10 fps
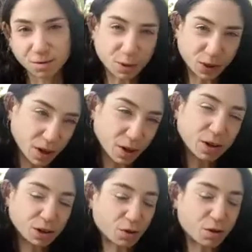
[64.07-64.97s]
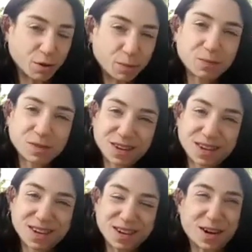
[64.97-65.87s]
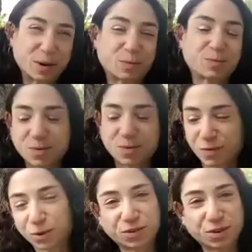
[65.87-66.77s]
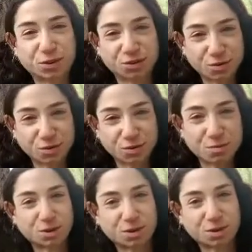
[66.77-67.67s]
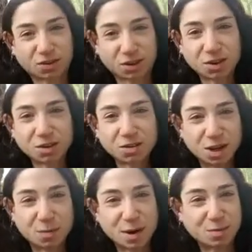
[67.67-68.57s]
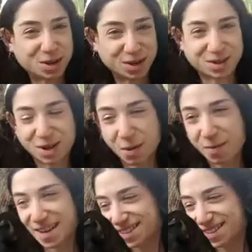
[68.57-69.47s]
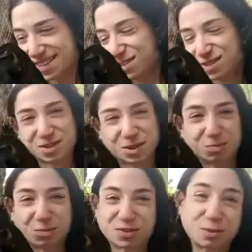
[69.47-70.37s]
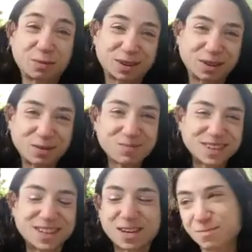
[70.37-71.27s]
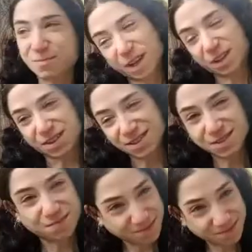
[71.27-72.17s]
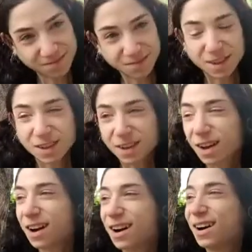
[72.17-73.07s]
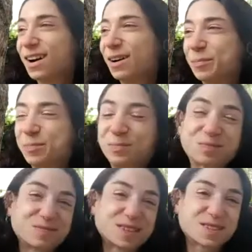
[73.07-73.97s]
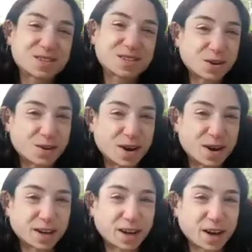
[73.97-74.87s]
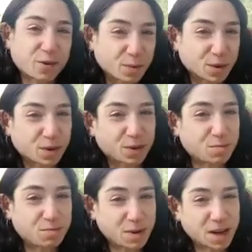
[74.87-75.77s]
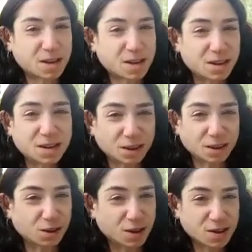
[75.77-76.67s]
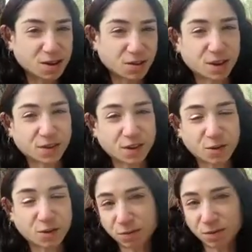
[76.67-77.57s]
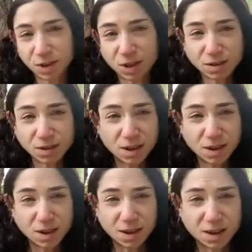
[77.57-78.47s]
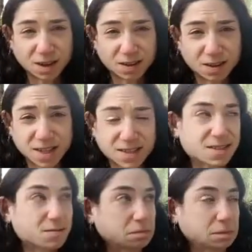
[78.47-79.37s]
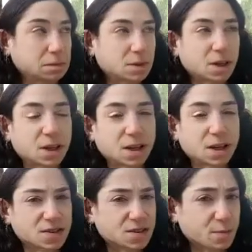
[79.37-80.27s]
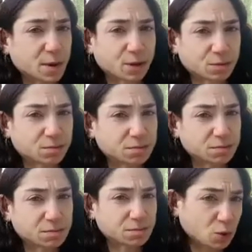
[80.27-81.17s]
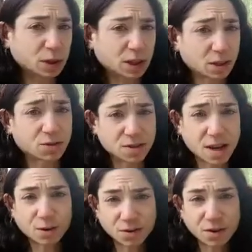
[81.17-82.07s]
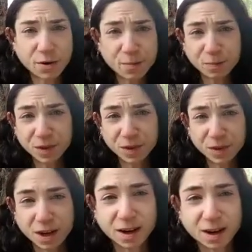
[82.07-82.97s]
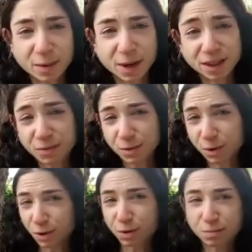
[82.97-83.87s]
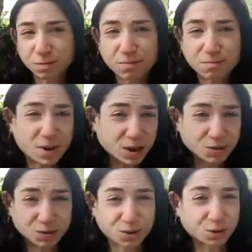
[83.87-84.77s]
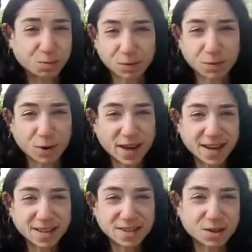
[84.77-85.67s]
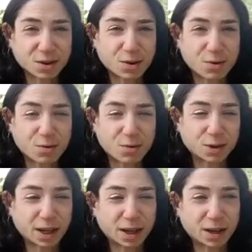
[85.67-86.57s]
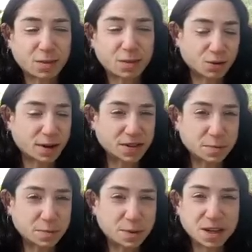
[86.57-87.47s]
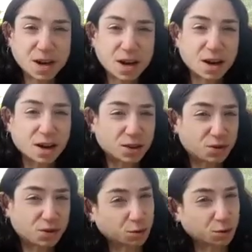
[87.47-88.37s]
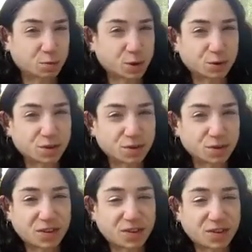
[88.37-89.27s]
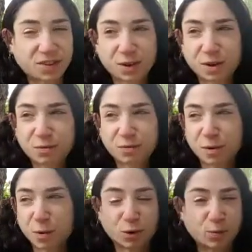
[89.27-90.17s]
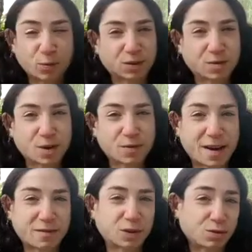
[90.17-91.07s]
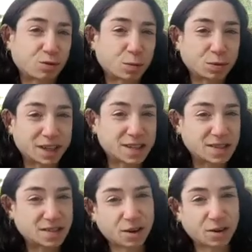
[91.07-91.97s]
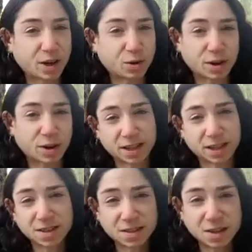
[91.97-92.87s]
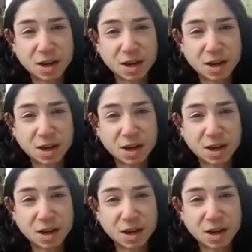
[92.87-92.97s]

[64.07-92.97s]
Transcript: but there in your home. Full disclosure, my dog is here. He may be a pest, so please don't mind him like this. So I have been baking and cooking as long as I've been vegan, and that's, I guess, about 20 years now or so. I never baked or cooked before that, so when I make a recipe, I don't approach it necessarily from the perspective of having to replace dairy or eggs,